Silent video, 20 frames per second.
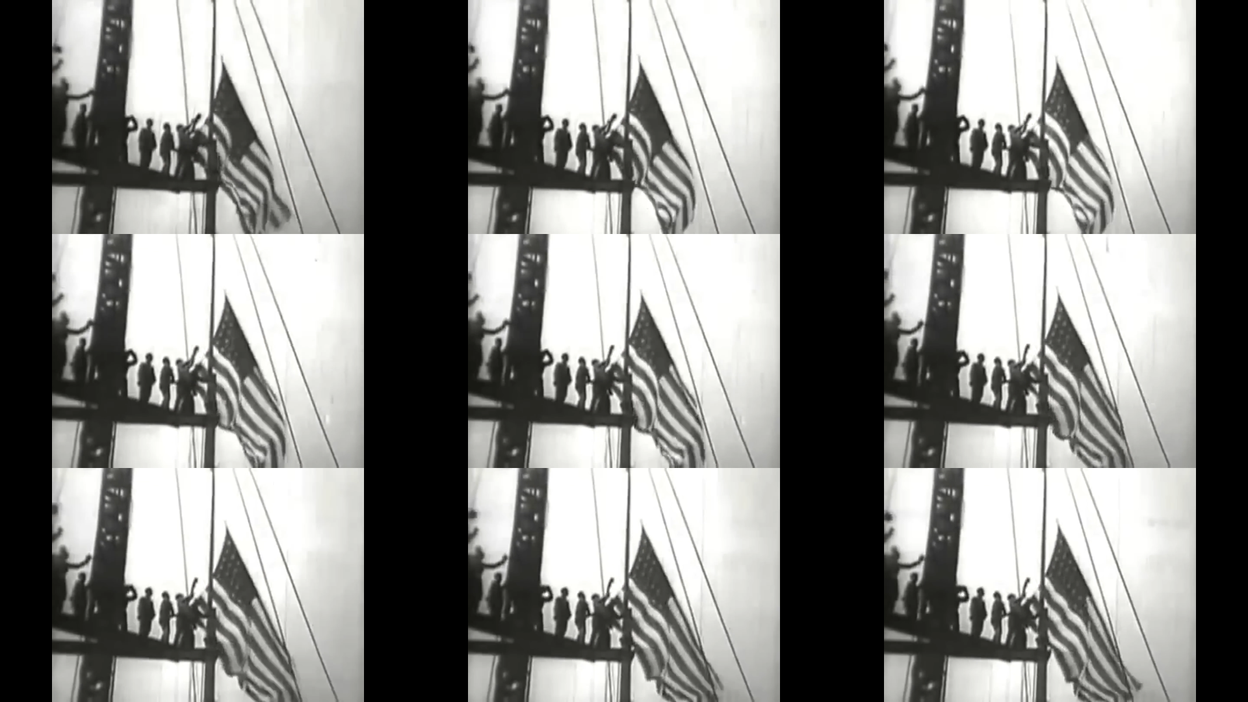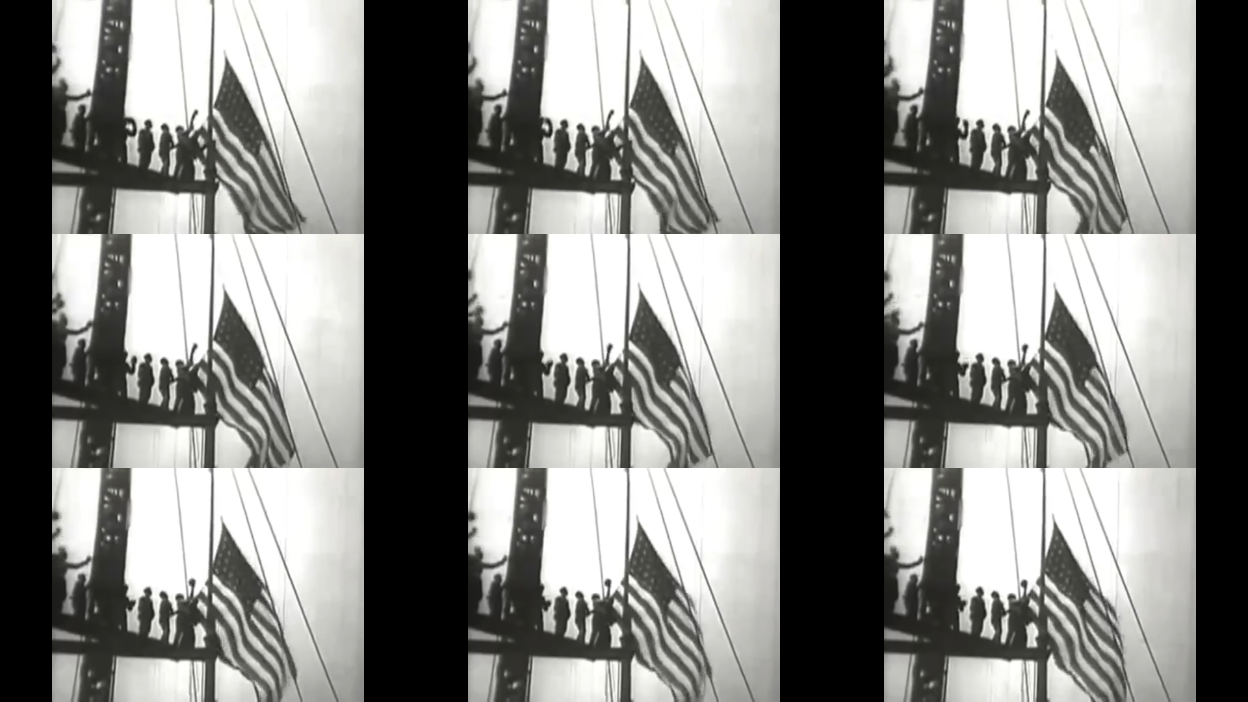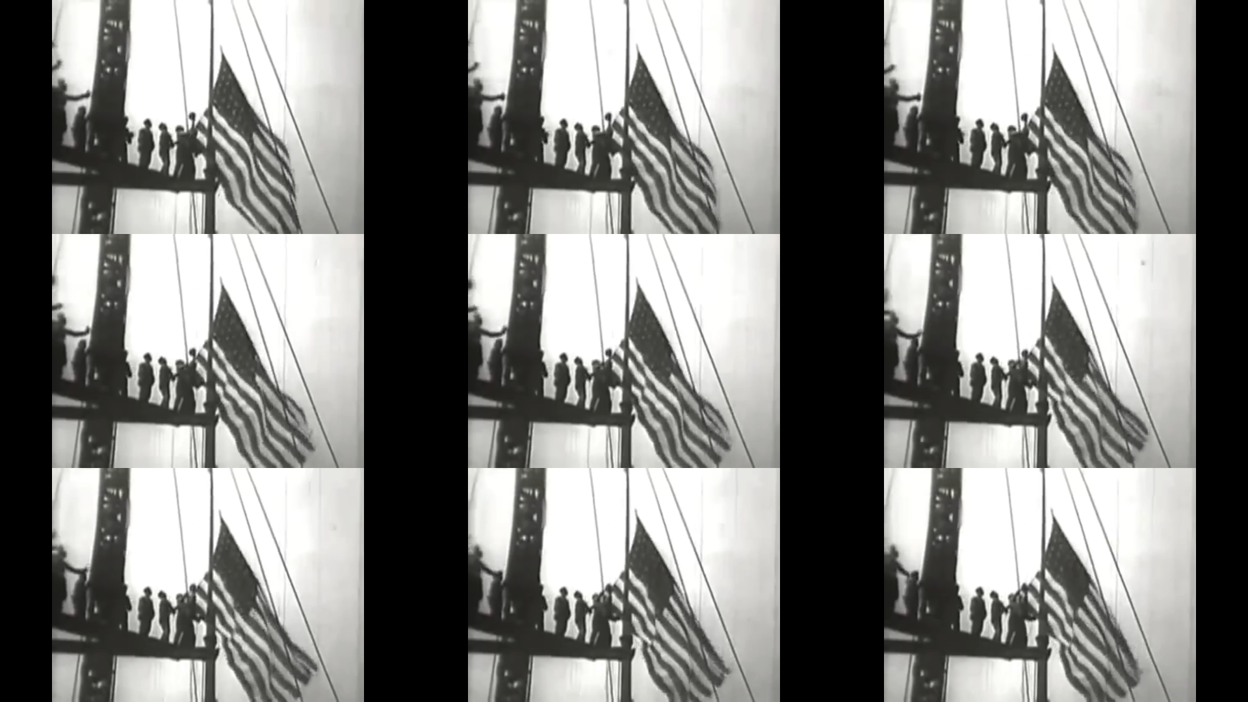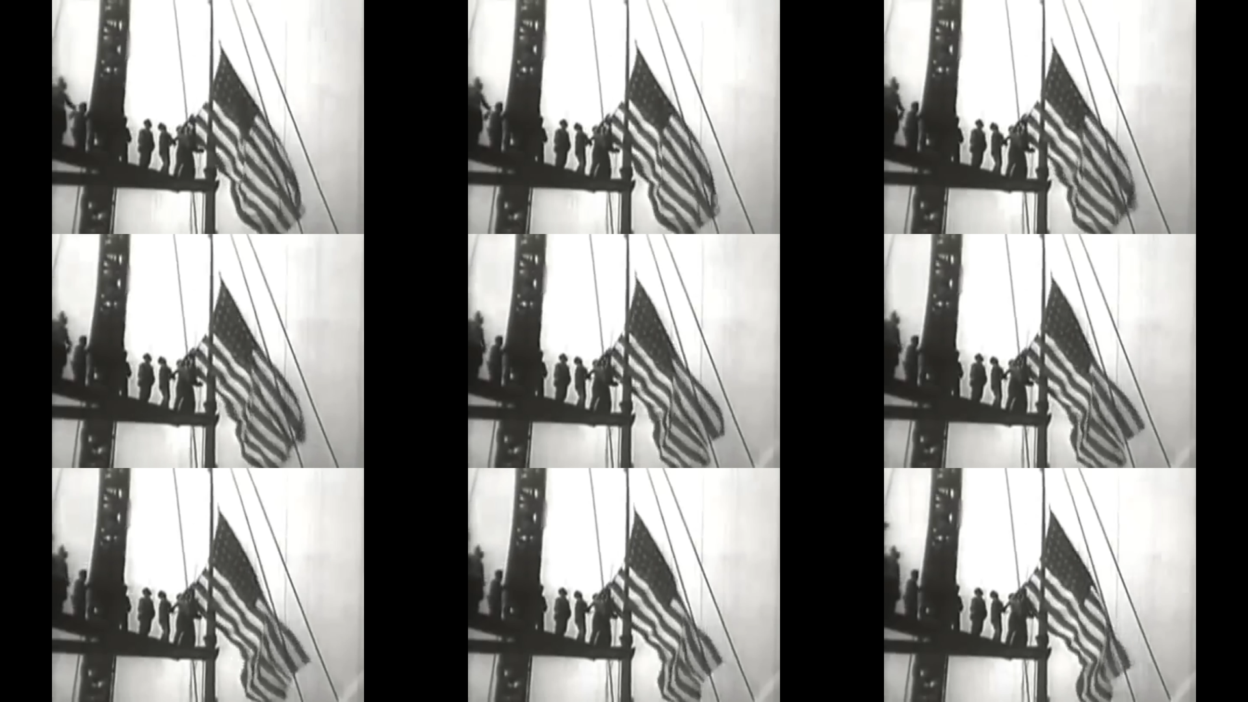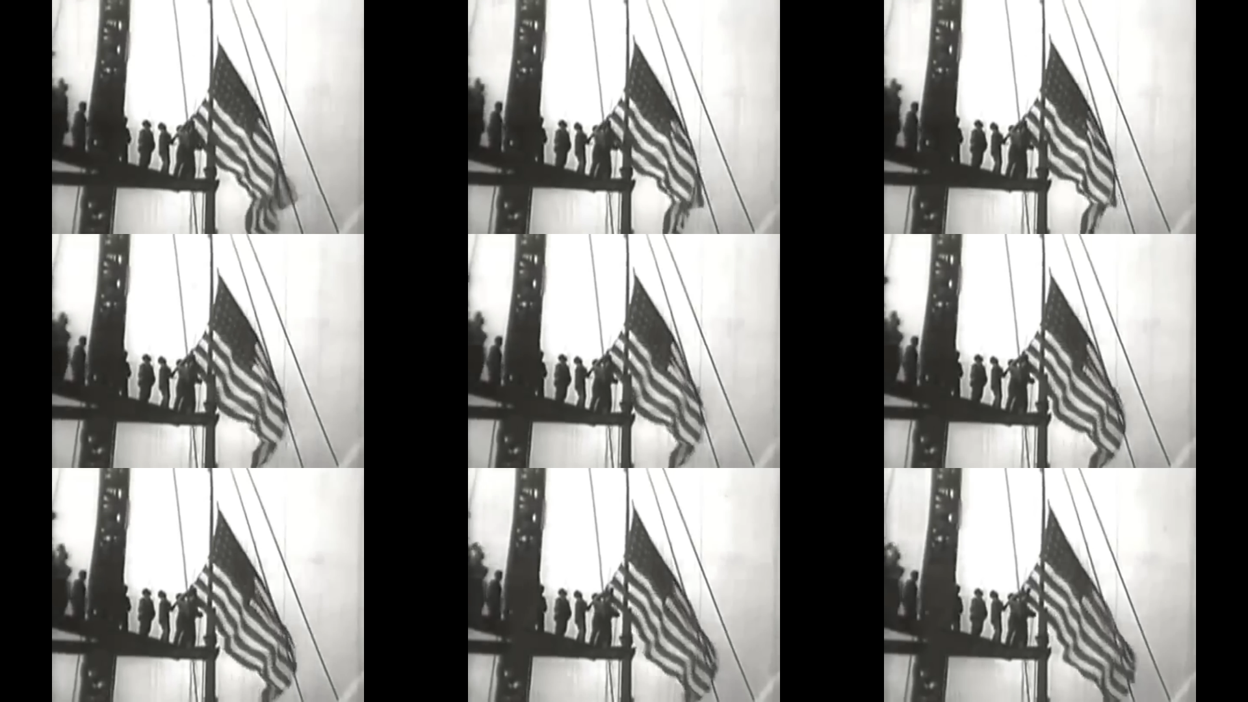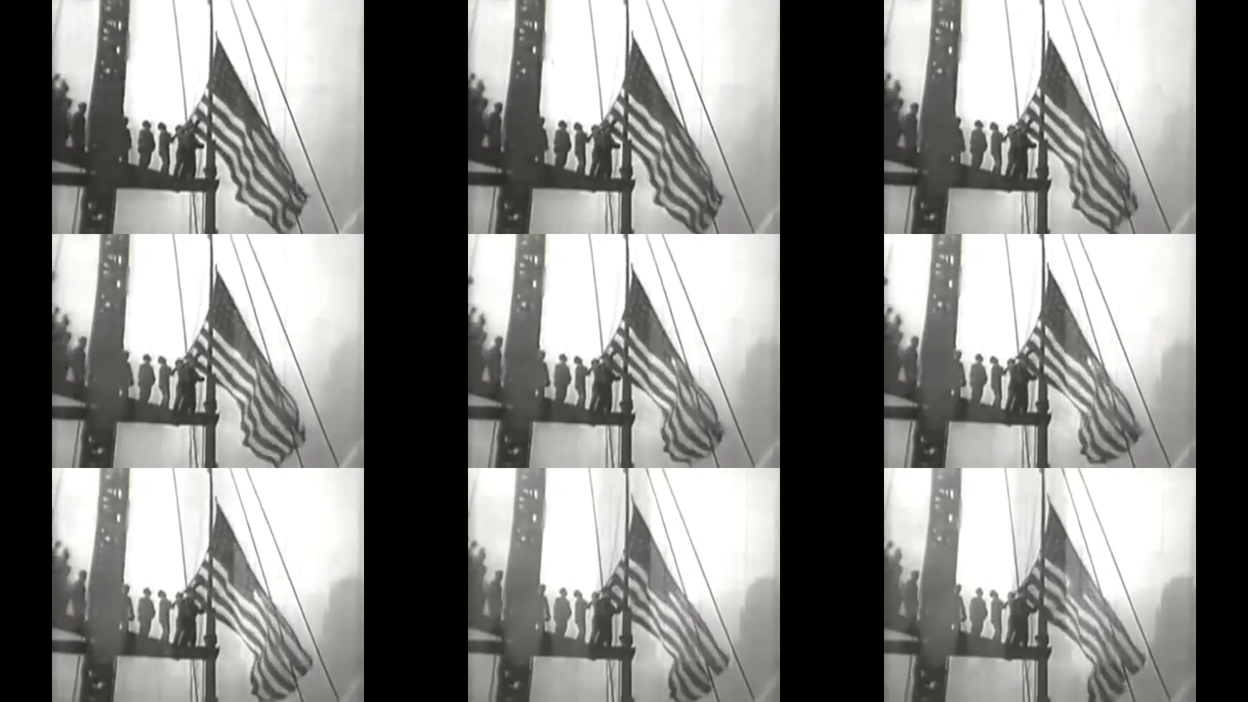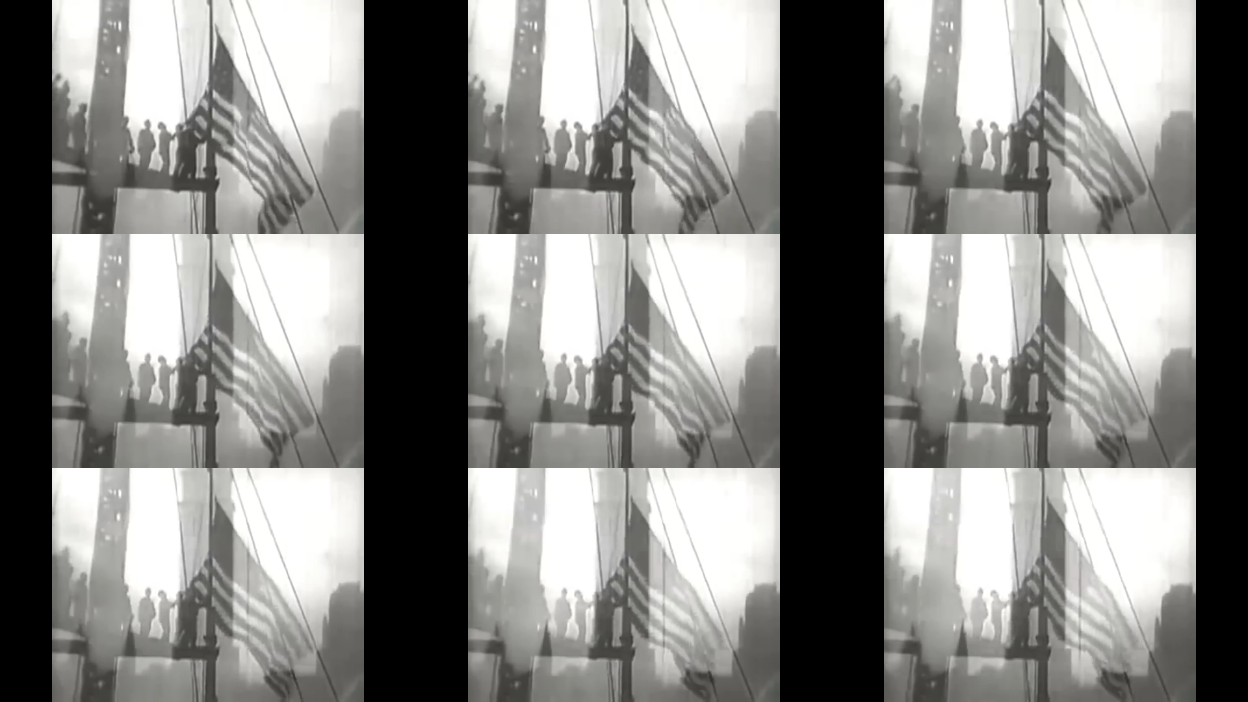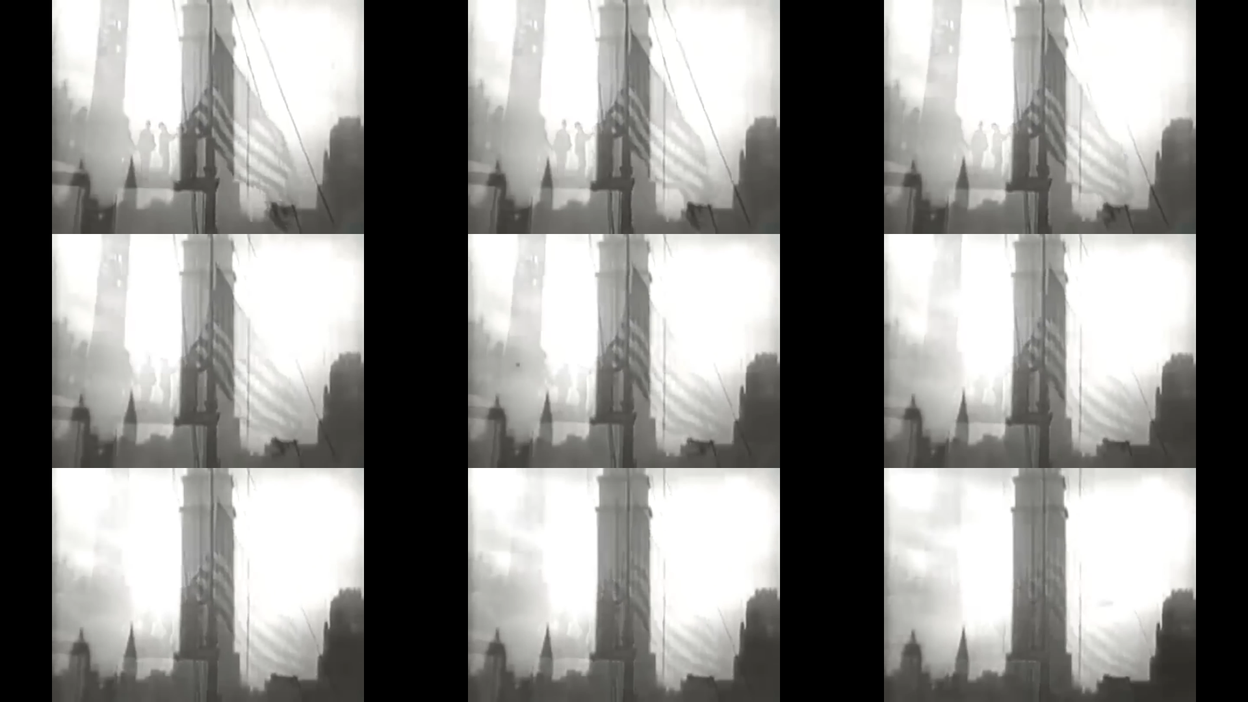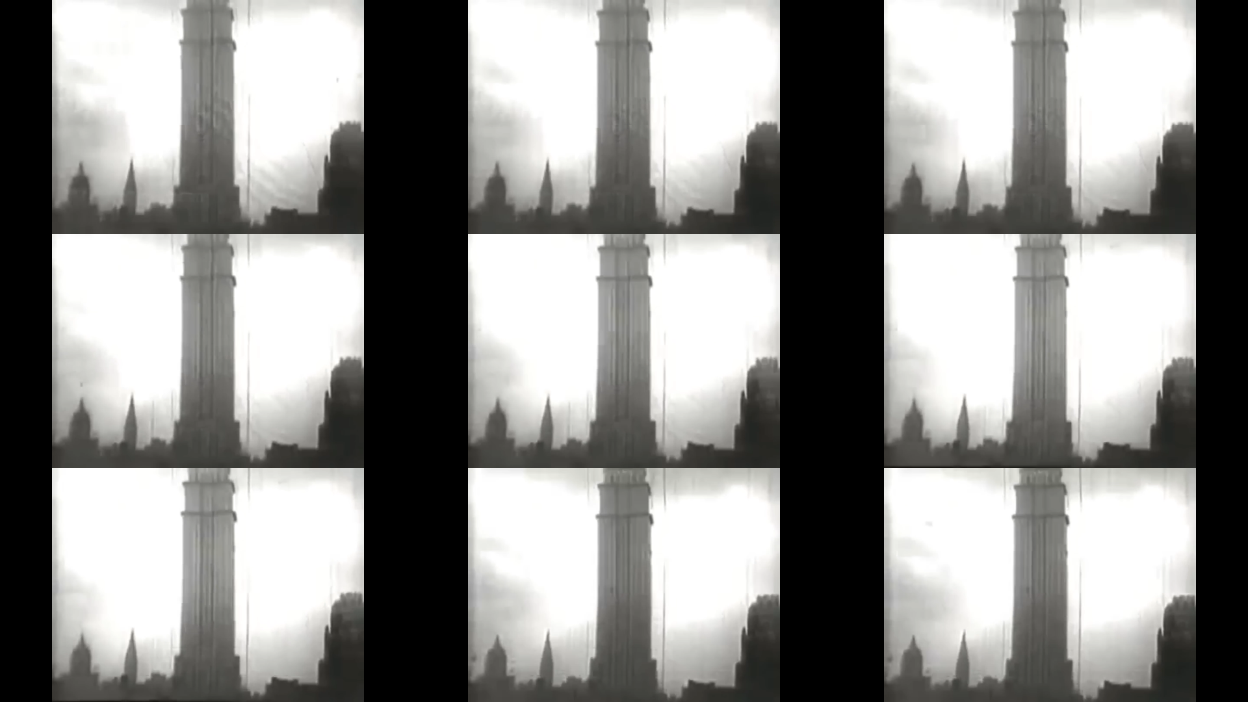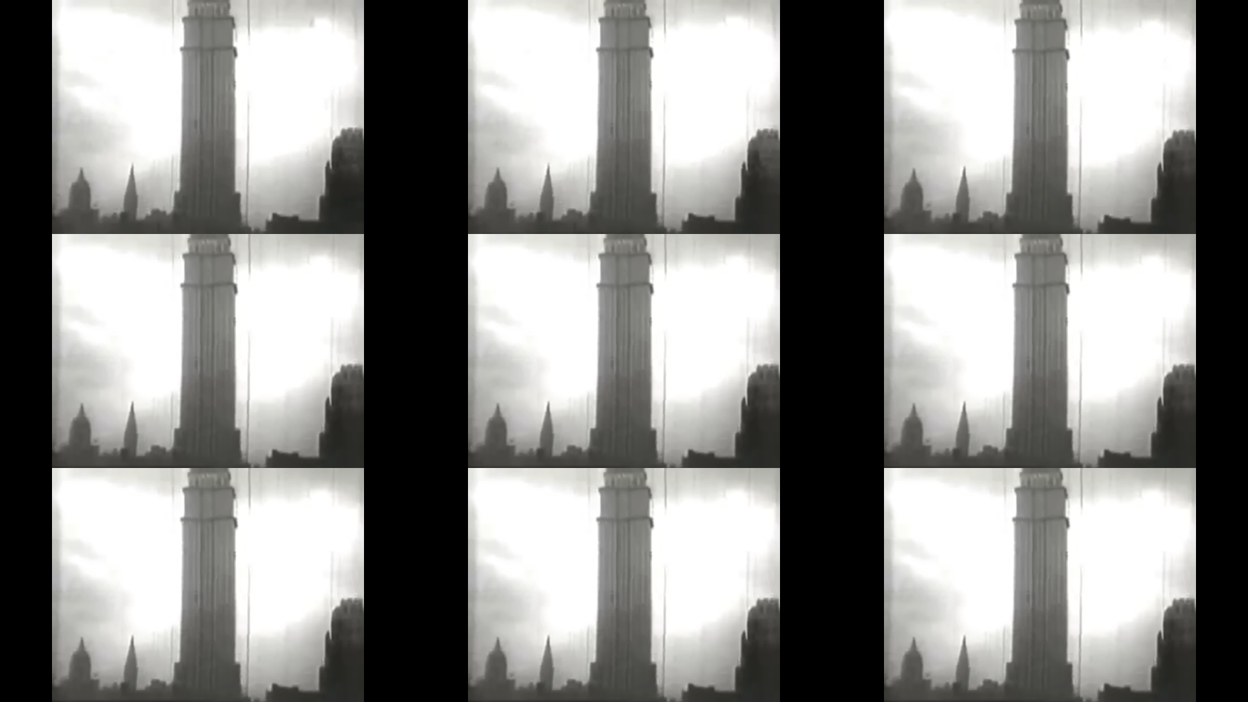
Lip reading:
Nobody's mouth can be seen.